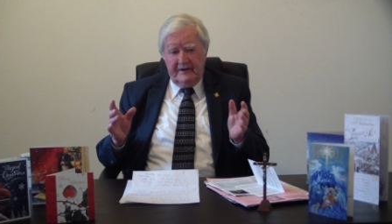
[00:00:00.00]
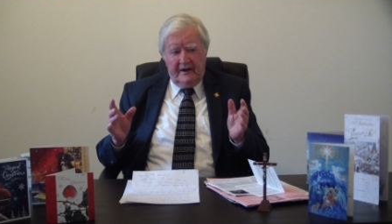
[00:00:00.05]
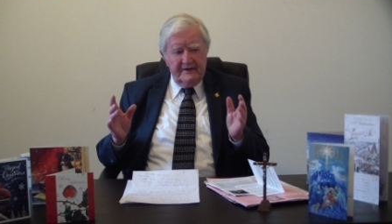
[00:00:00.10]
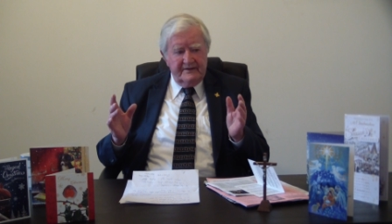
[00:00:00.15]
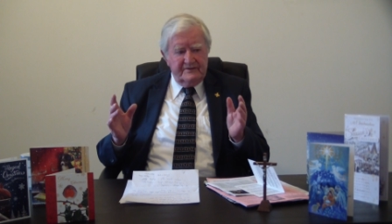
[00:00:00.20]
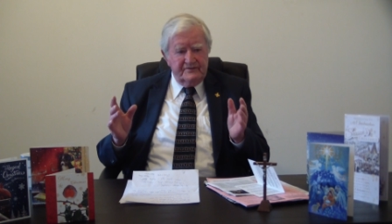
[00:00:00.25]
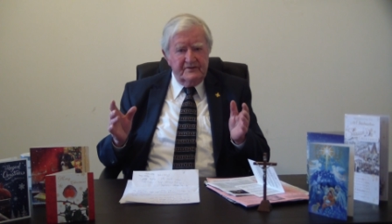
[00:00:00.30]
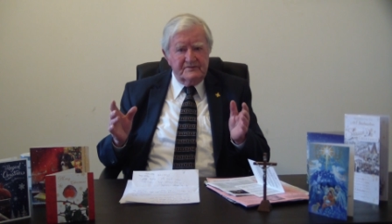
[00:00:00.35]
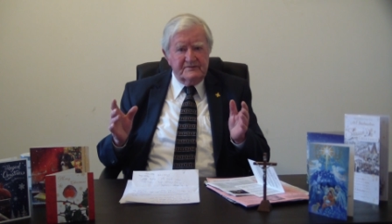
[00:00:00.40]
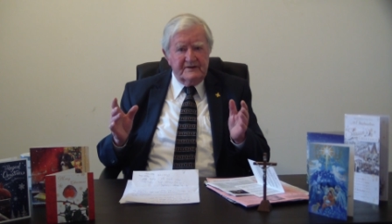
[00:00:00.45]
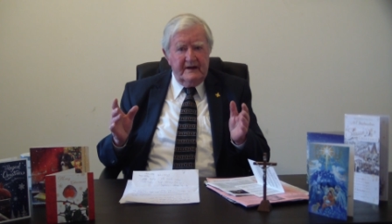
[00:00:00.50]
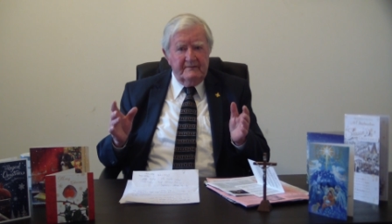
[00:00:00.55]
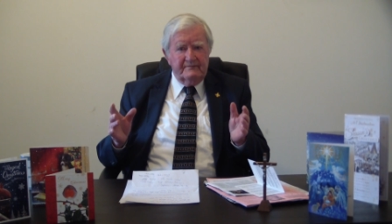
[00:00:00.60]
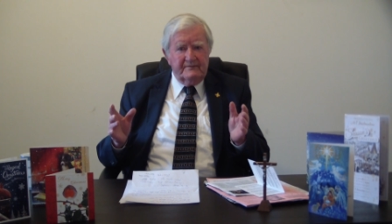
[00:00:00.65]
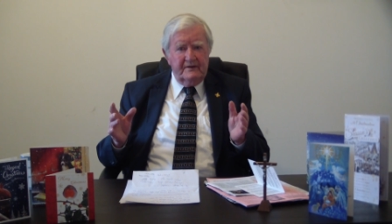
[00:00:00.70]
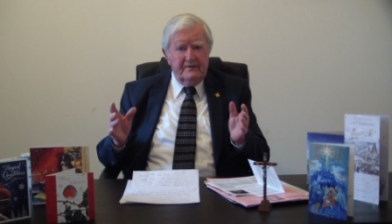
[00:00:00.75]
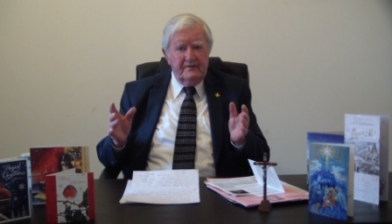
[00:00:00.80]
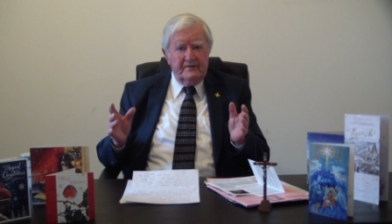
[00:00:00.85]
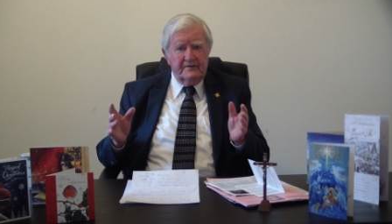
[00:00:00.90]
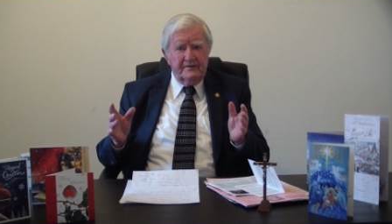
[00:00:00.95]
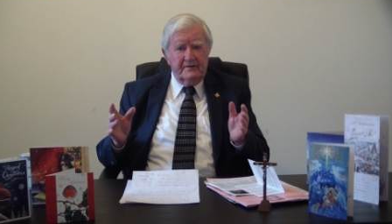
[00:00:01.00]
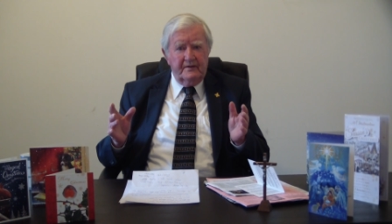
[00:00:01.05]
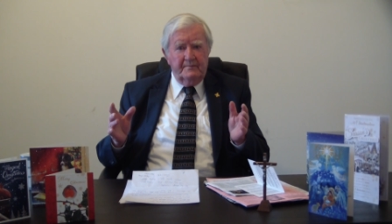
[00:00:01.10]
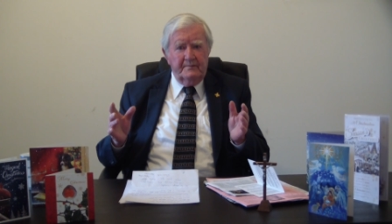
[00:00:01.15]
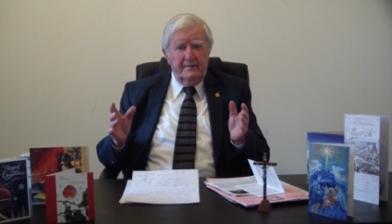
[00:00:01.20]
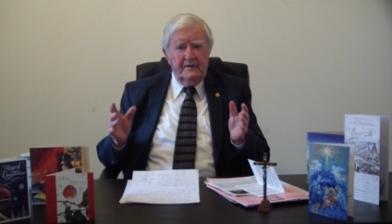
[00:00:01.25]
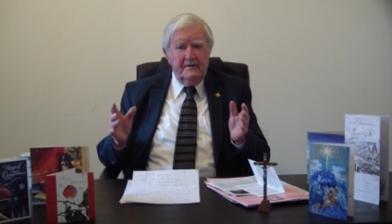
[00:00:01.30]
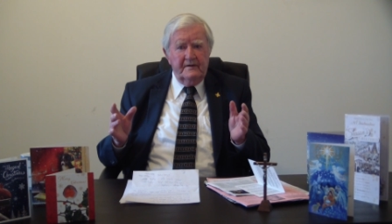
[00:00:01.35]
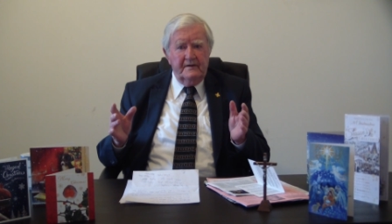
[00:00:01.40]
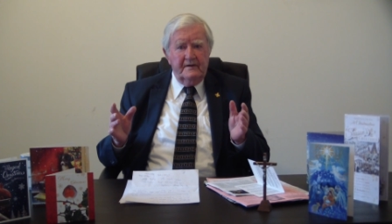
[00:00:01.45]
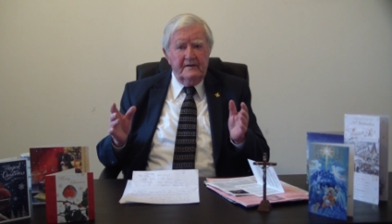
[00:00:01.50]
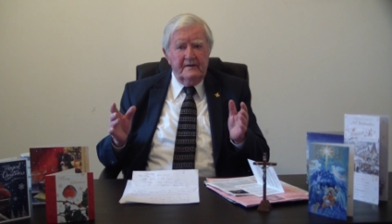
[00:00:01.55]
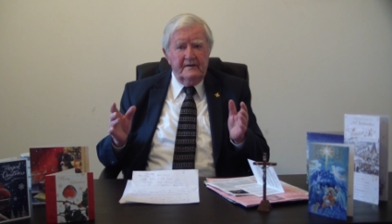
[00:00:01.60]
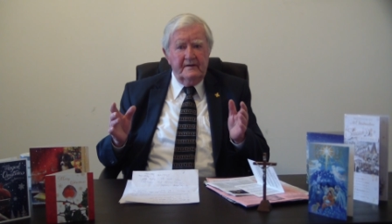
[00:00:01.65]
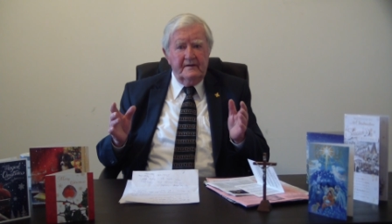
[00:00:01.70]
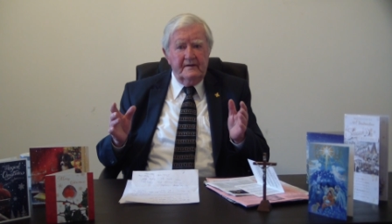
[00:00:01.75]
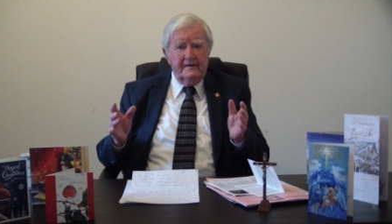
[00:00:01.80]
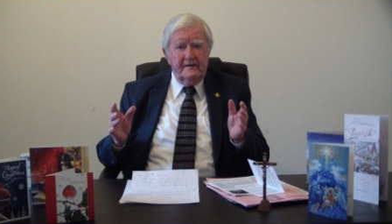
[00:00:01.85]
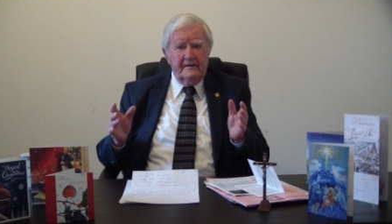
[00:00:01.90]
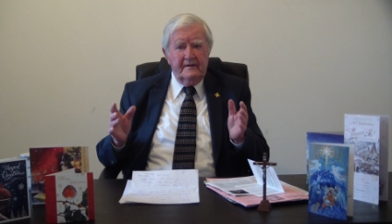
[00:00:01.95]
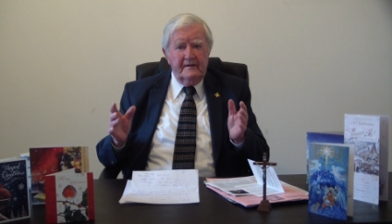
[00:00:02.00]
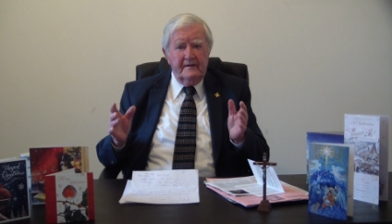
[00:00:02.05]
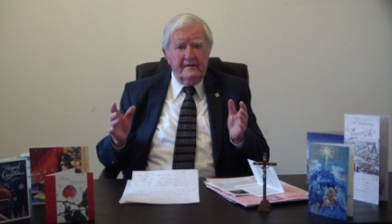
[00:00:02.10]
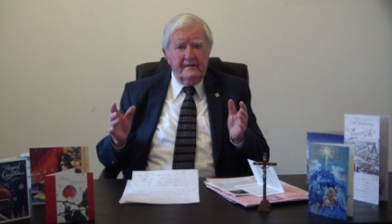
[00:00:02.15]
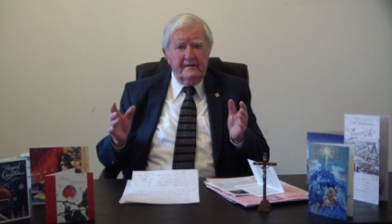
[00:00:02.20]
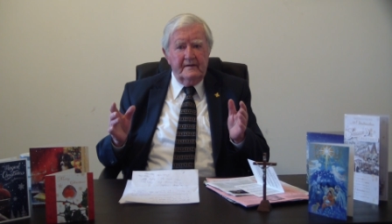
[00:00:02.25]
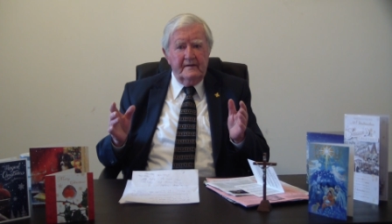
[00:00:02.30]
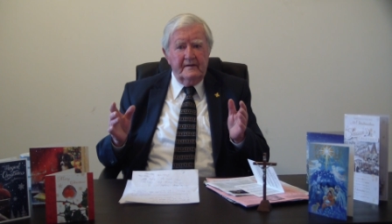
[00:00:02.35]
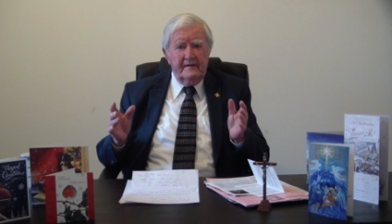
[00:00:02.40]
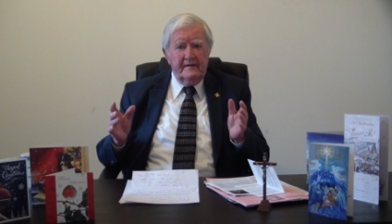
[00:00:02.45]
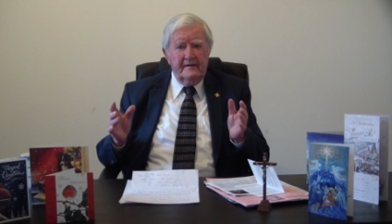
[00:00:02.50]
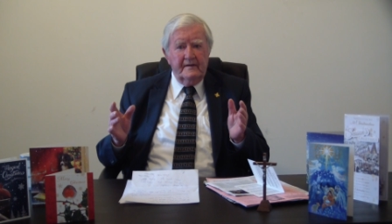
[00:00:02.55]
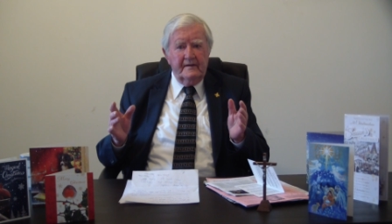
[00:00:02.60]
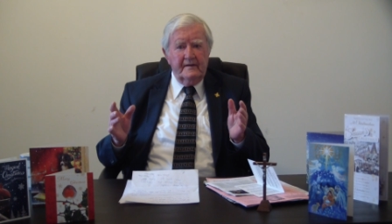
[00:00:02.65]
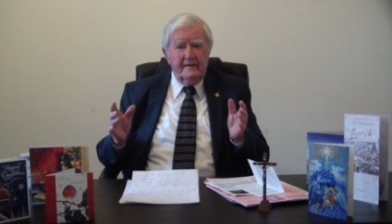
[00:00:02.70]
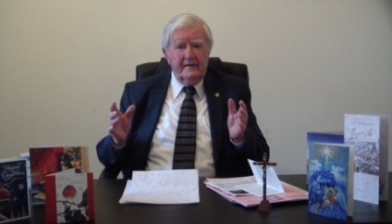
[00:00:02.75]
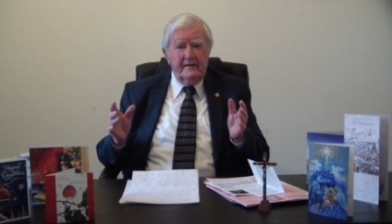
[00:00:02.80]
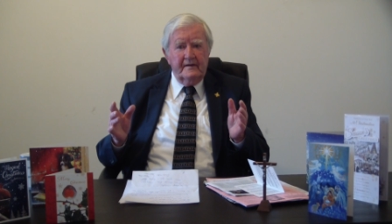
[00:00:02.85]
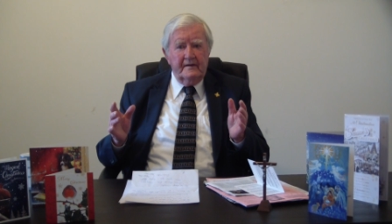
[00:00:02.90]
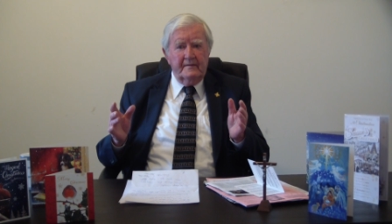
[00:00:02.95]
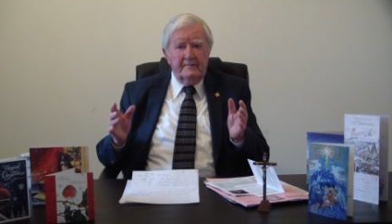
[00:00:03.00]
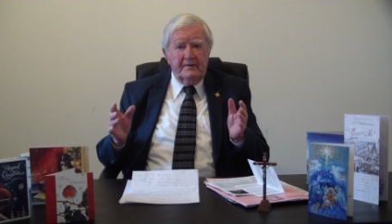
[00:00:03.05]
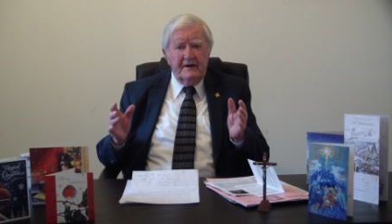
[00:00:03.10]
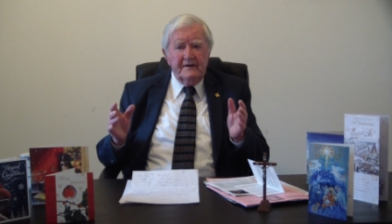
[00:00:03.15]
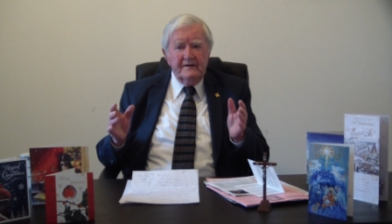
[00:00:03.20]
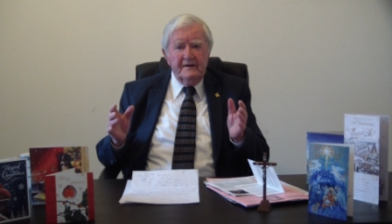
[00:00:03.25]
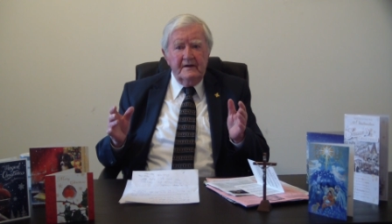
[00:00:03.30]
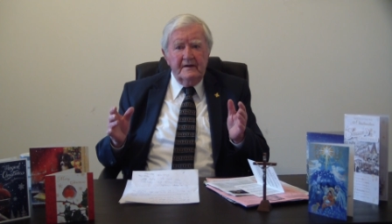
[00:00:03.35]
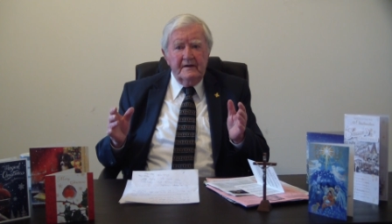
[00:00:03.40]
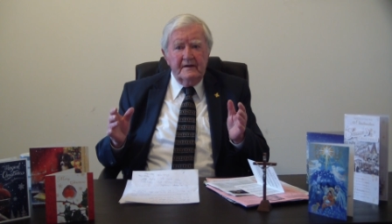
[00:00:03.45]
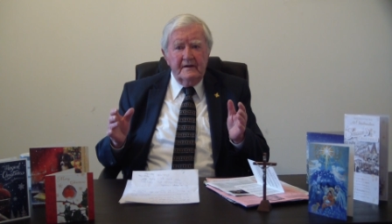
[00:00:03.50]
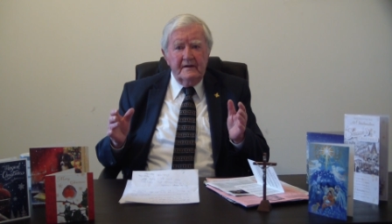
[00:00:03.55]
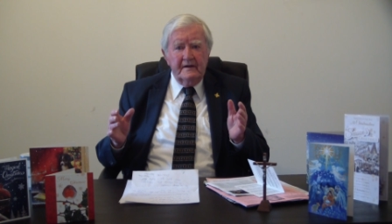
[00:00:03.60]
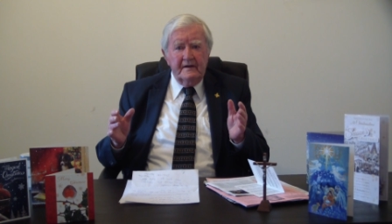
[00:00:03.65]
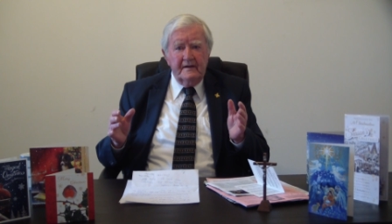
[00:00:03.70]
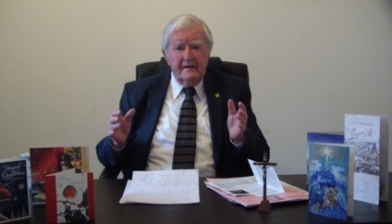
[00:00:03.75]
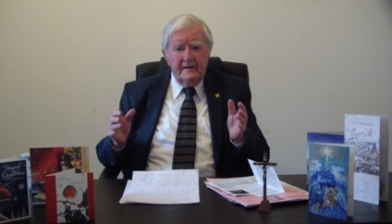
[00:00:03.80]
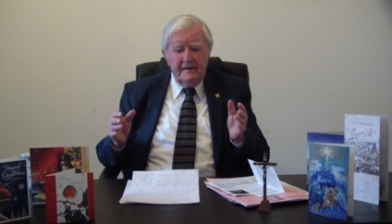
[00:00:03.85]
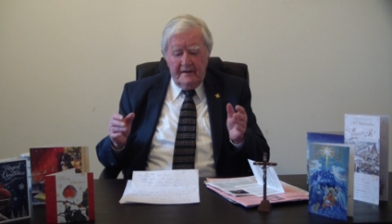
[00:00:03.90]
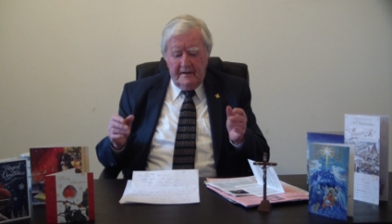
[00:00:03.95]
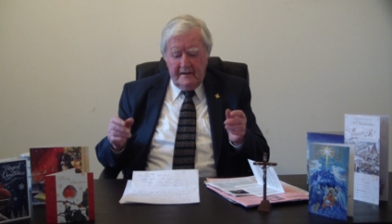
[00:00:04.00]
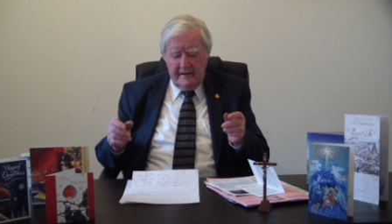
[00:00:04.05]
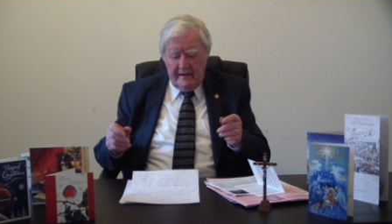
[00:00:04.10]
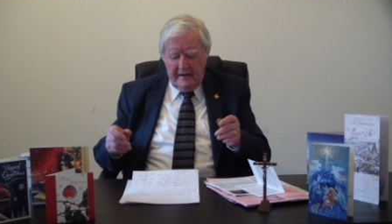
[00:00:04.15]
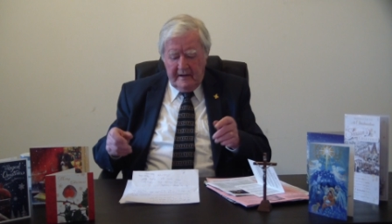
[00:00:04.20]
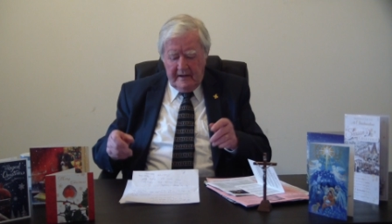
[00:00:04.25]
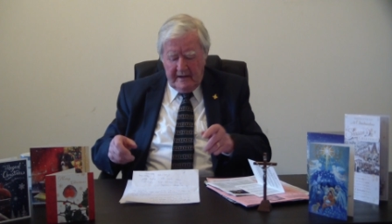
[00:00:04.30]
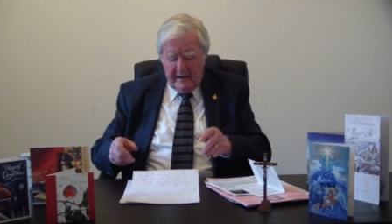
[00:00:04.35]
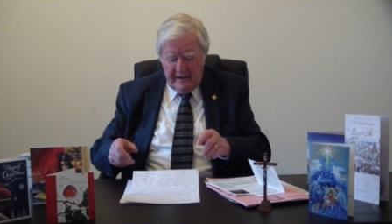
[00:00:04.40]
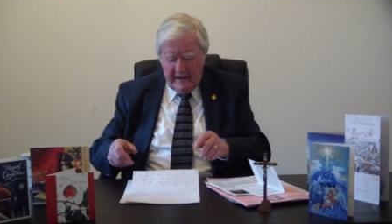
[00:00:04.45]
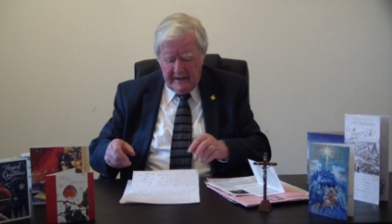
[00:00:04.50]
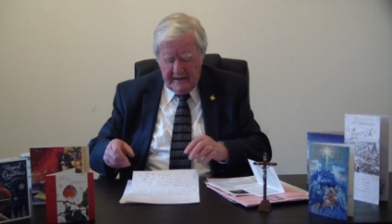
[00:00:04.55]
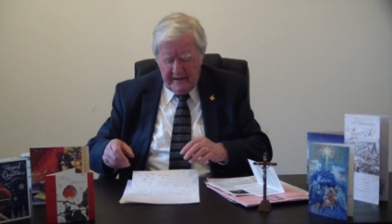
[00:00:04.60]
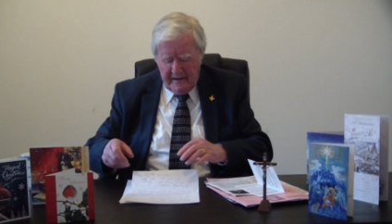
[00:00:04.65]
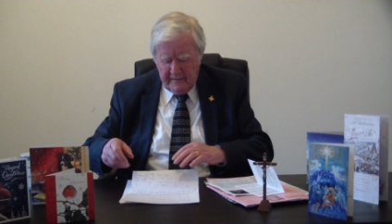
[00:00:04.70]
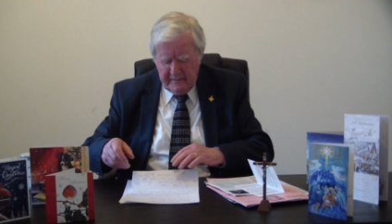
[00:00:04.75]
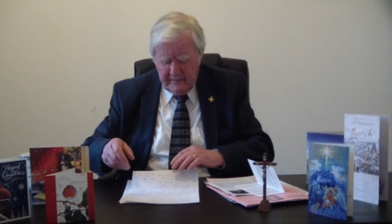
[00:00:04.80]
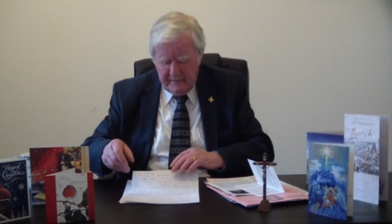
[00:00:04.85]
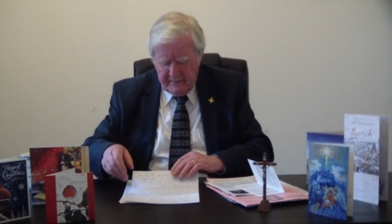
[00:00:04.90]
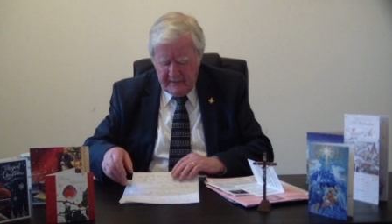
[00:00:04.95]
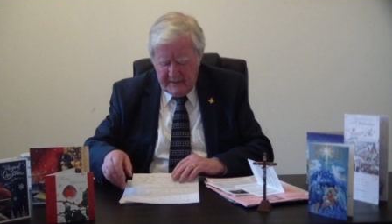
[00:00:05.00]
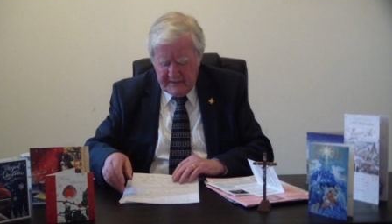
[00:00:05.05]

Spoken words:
It doesn't matter. Sure. Do you want to read out what you were going to read out? So, do you want to go ahead and read out what you were going to read out?